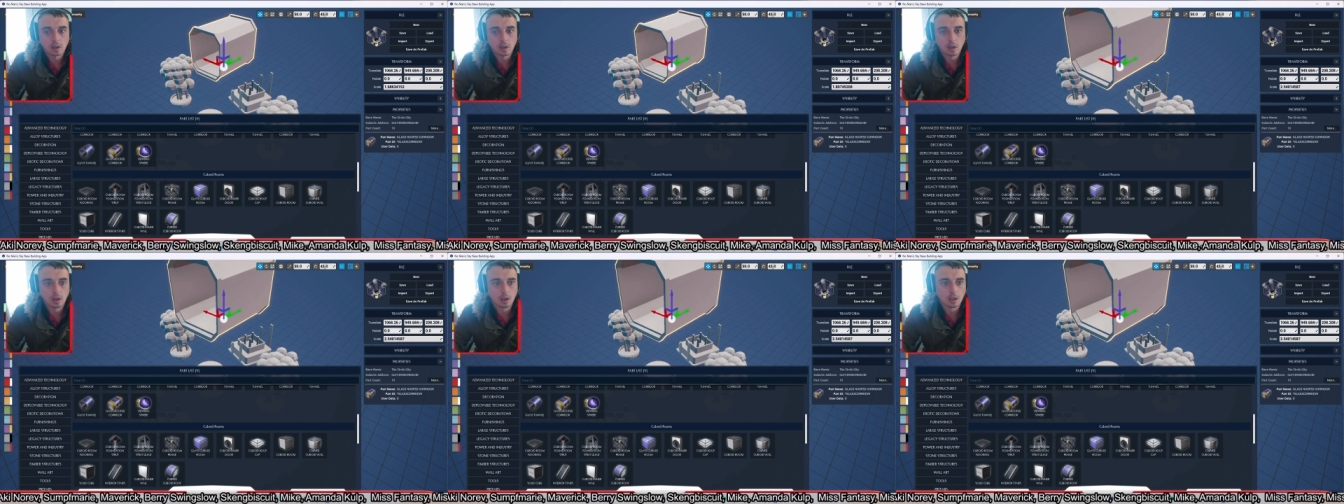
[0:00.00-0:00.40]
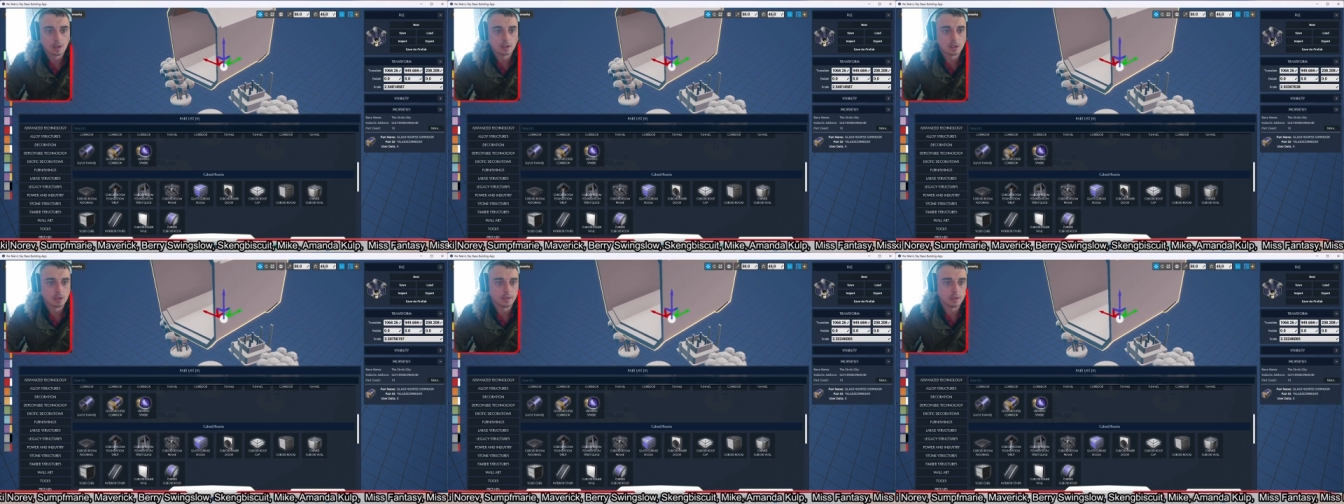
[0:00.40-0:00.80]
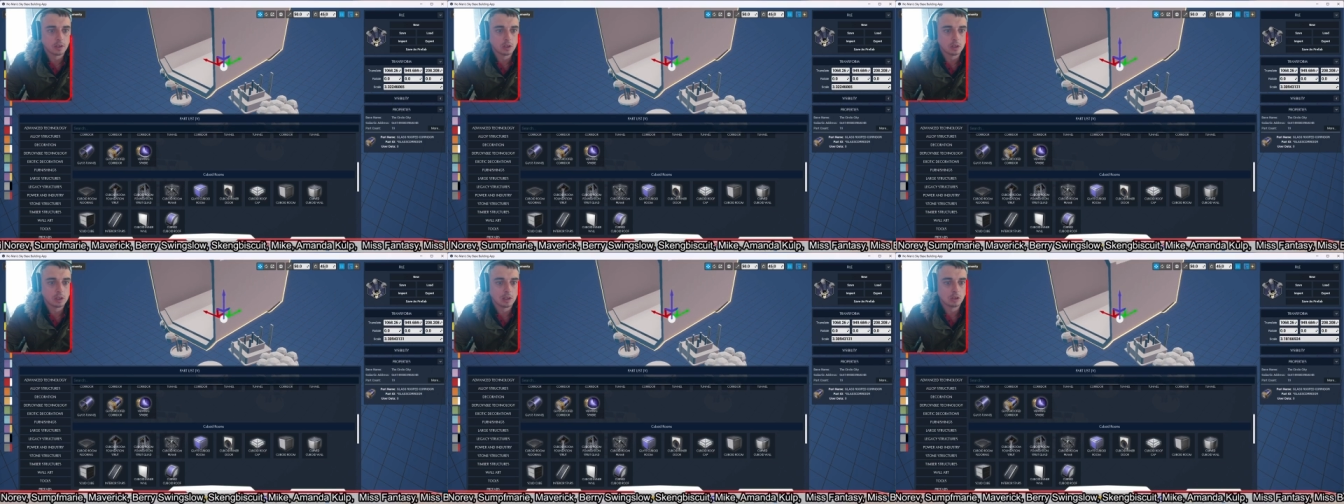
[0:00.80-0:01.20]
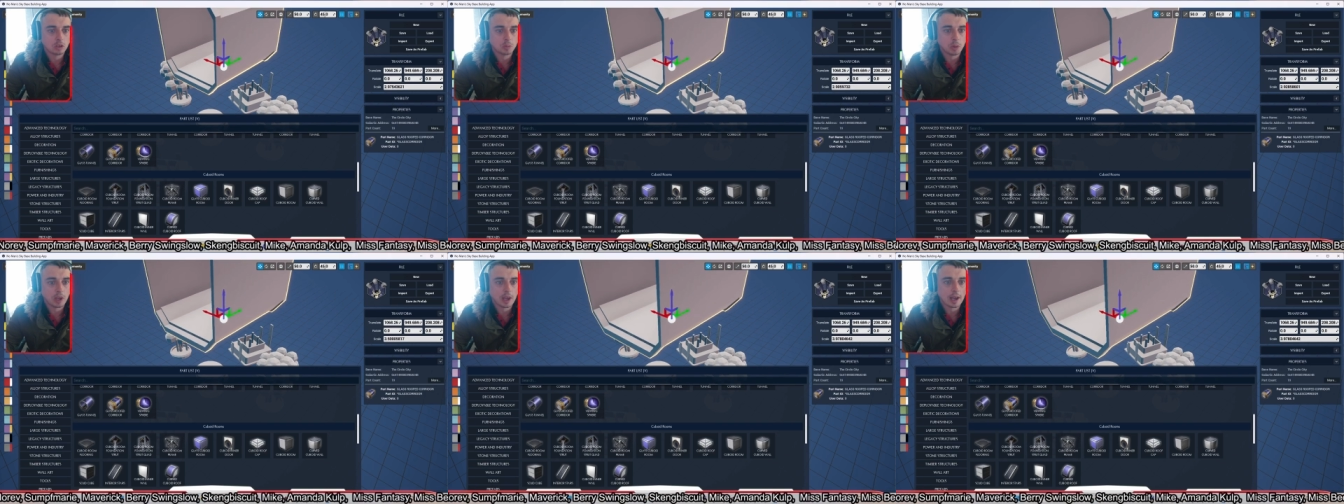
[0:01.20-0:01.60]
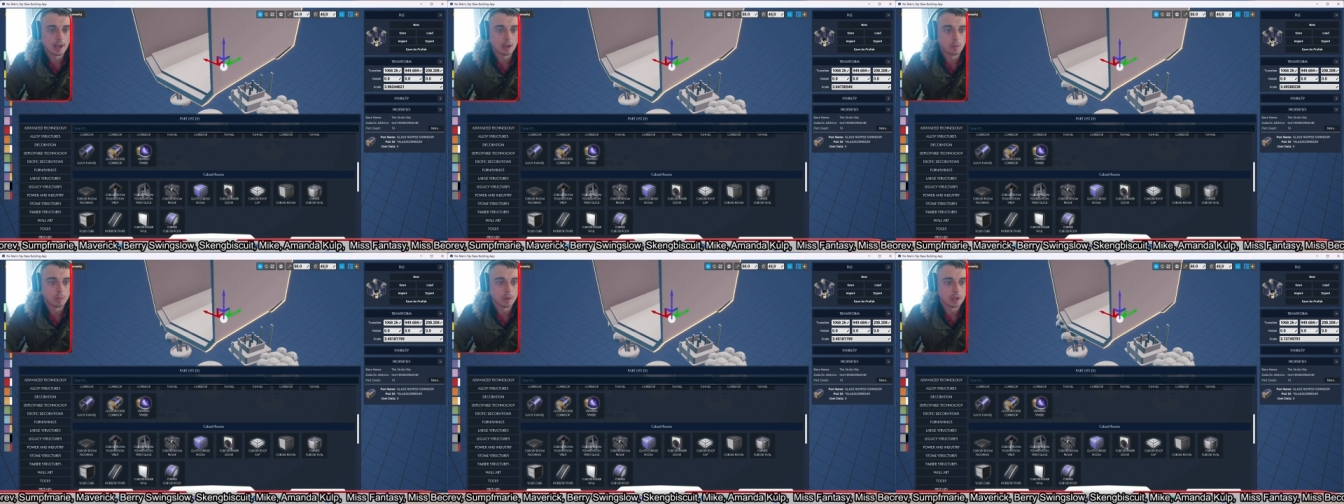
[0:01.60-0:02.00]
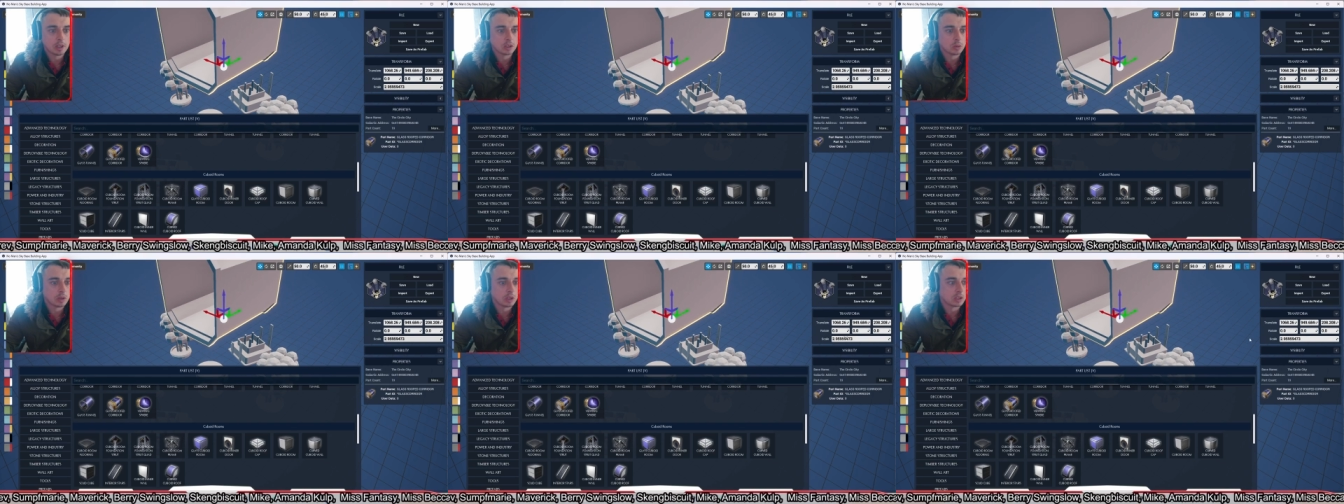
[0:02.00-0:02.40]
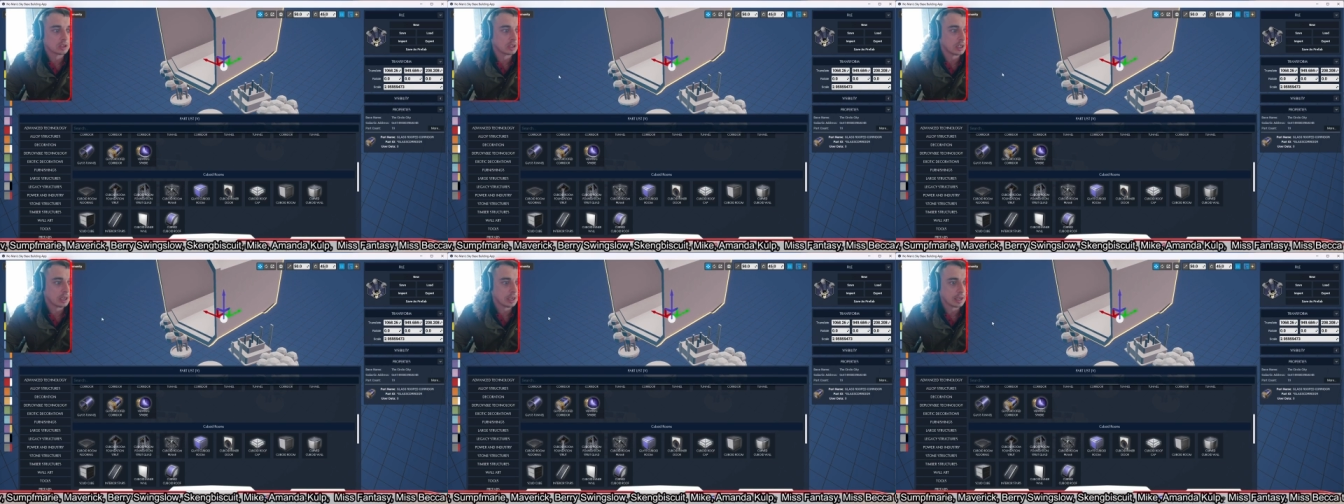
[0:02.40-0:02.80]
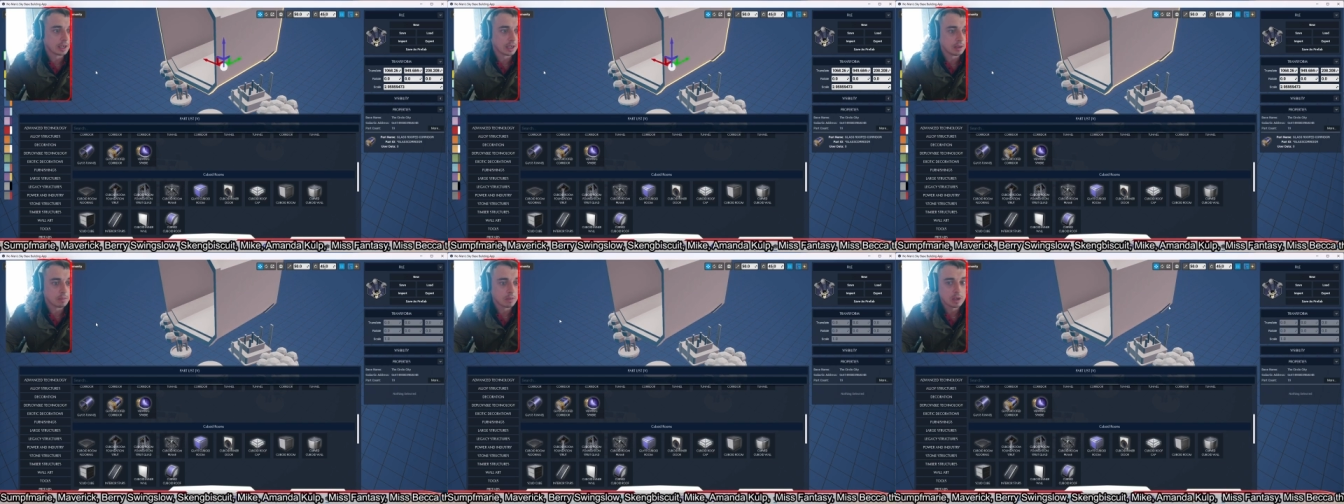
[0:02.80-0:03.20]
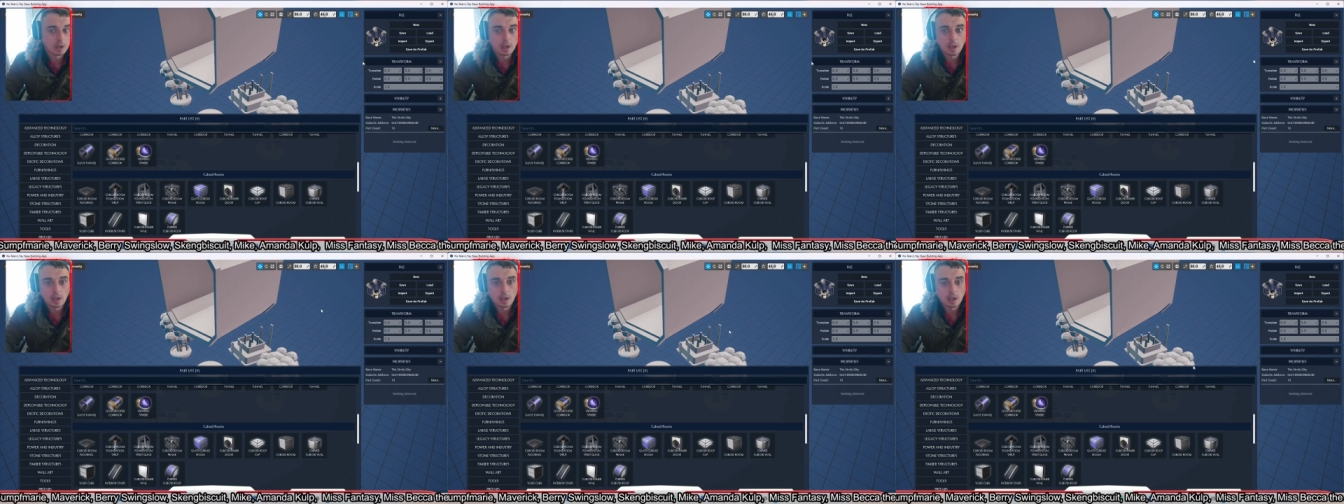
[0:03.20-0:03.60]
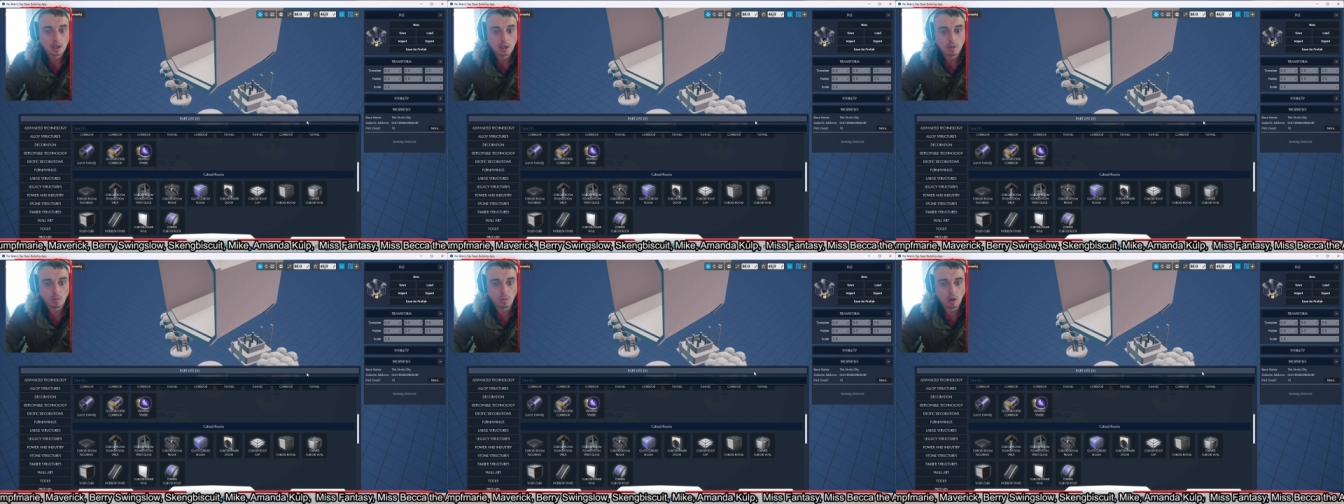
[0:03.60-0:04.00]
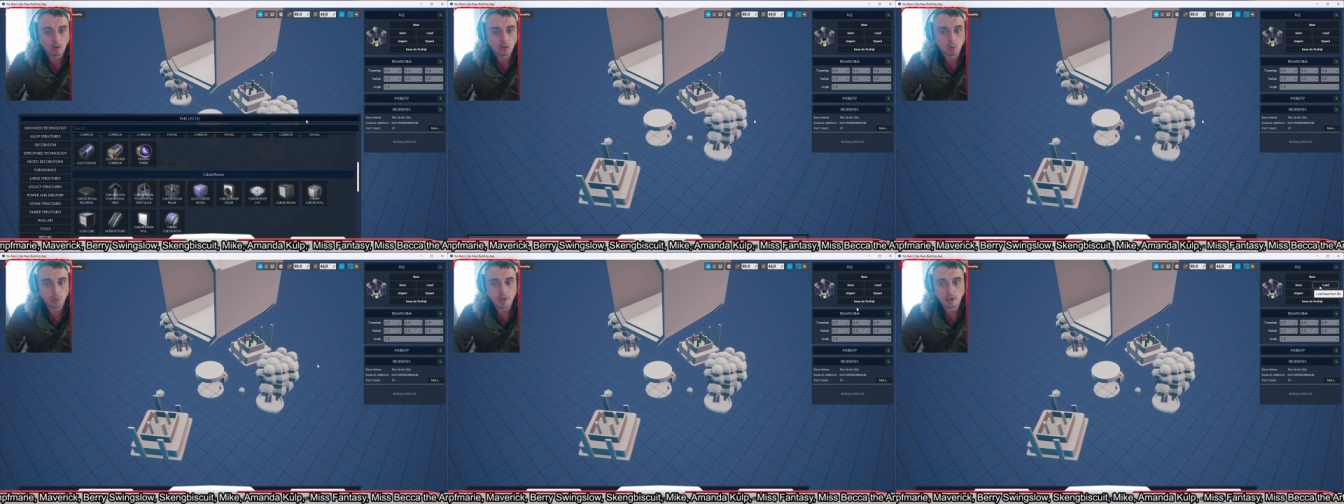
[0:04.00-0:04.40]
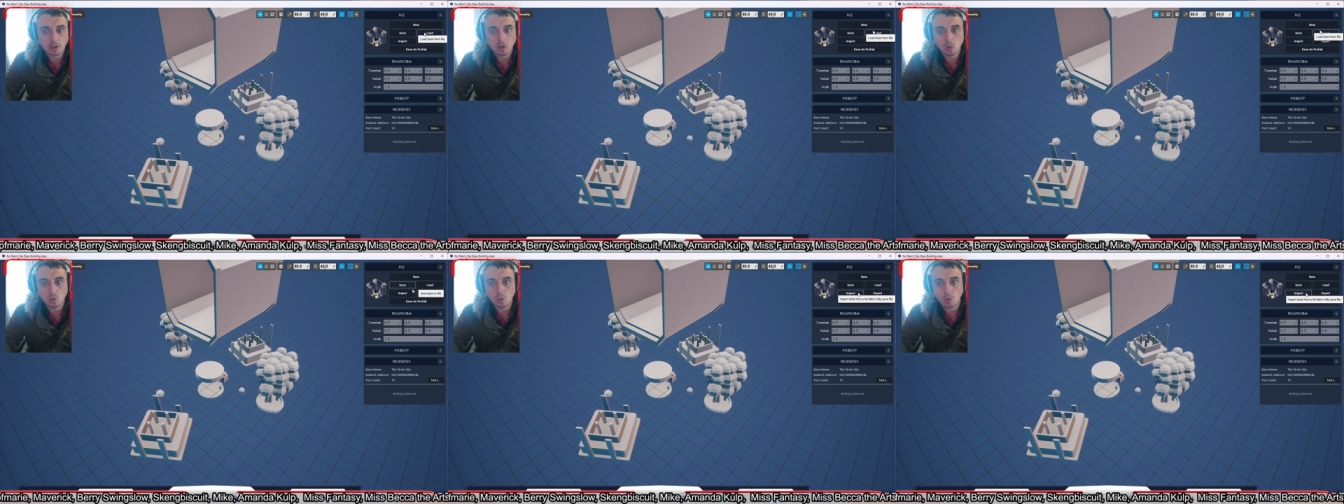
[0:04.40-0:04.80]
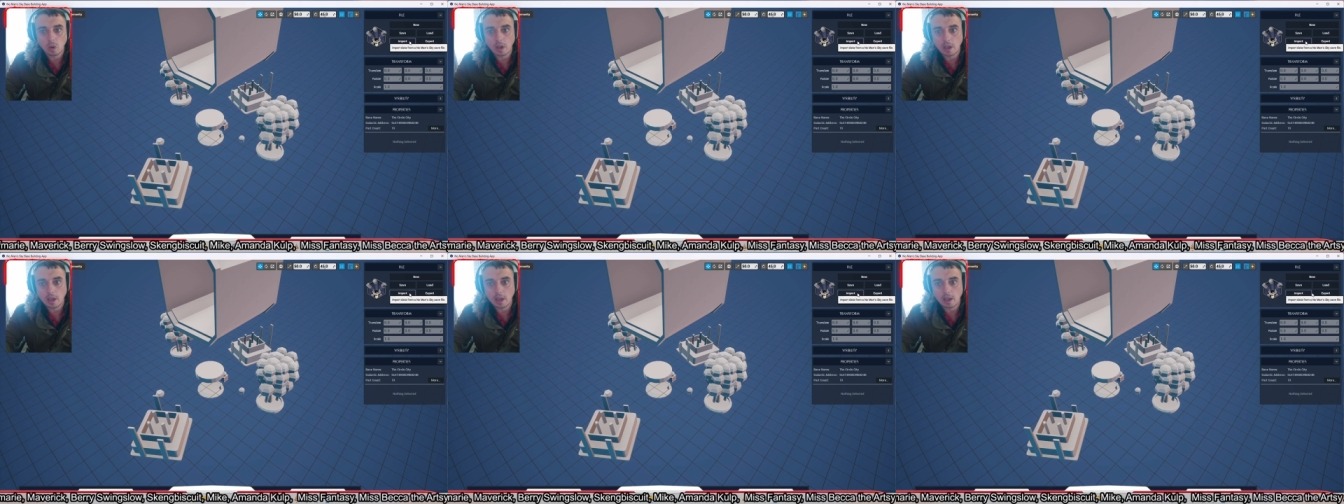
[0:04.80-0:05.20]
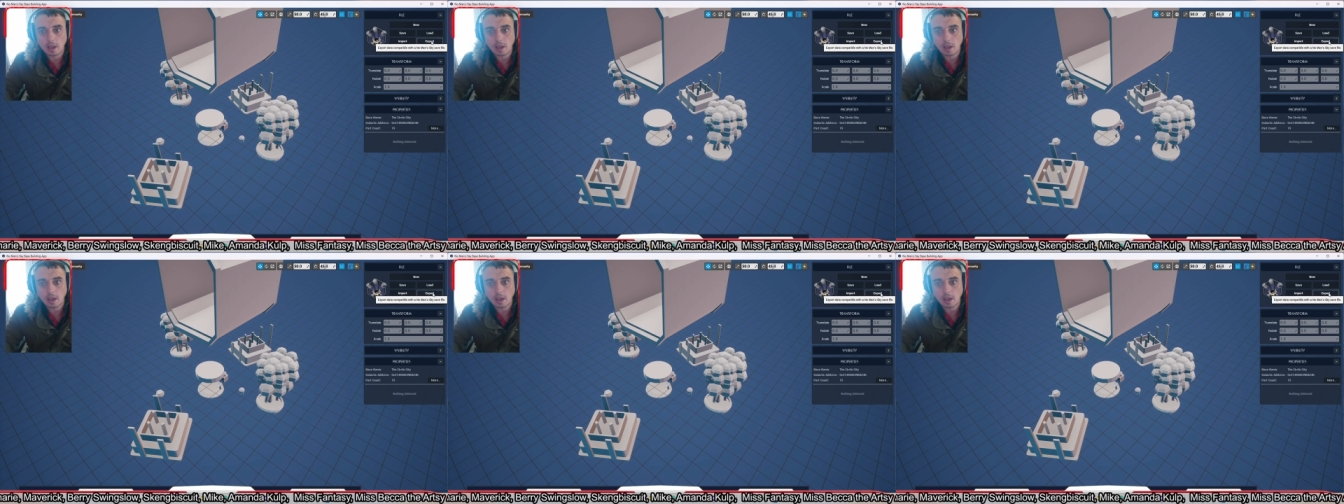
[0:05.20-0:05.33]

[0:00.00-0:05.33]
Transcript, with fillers: a glass corridor. I'll just put it high up here so we can see it in game. Once we do uh,